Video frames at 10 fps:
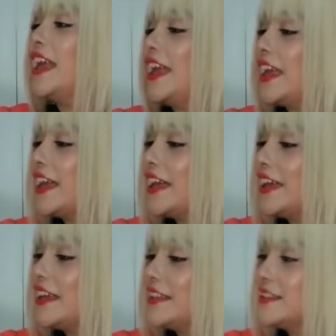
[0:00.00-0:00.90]

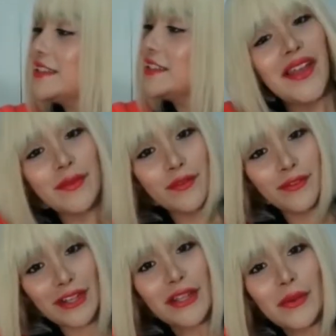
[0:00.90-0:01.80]
And I am
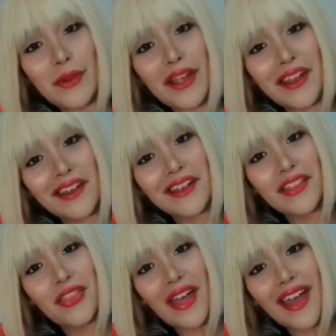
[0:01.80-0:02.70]
fully aware
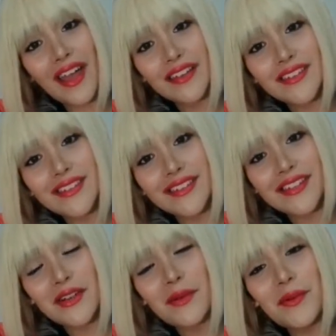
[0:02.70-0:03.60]
that
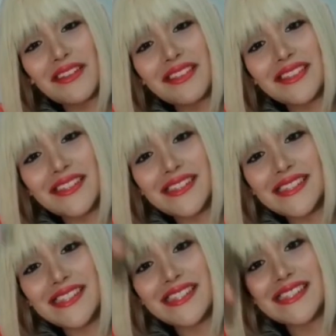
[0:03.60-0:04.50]
what
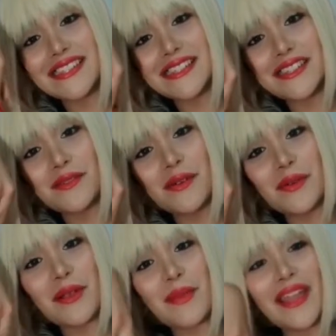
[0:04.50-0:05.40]
this is, what
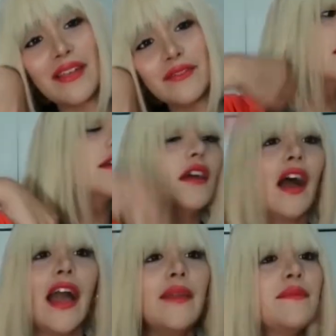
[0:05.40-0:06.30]
we're paying for.
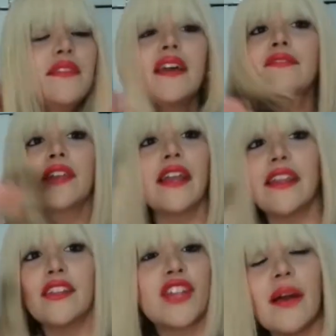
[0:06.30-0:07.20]
I'm never
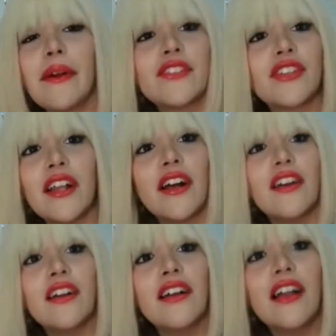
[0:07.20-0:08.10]
getting a job at Chanel.
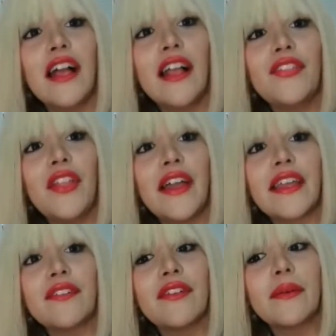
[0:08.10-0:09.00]
And
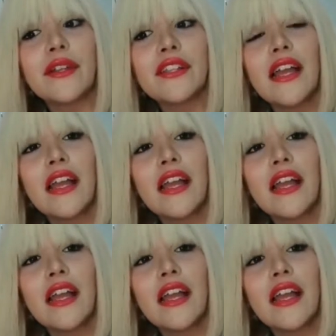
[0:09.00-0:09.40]
like, if I'm going to talk,